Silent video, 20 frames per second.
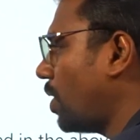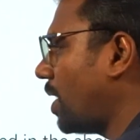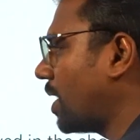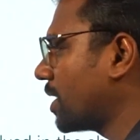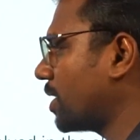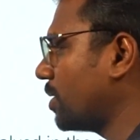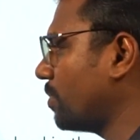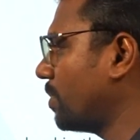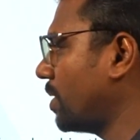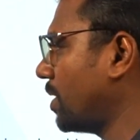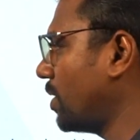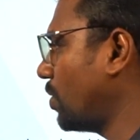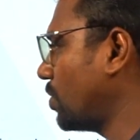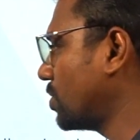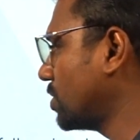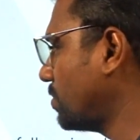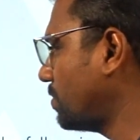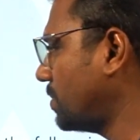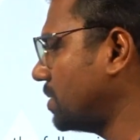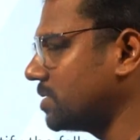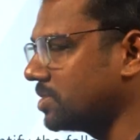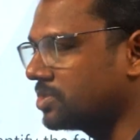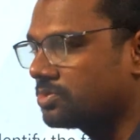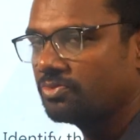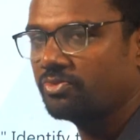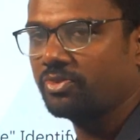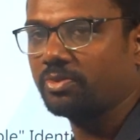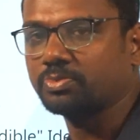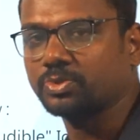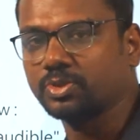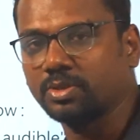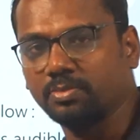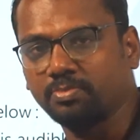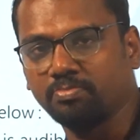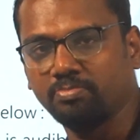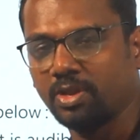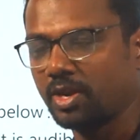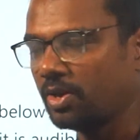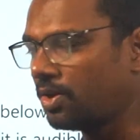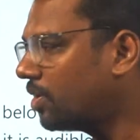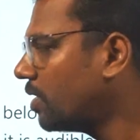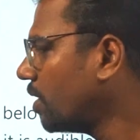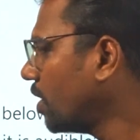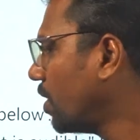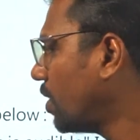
argument on the basis of option below.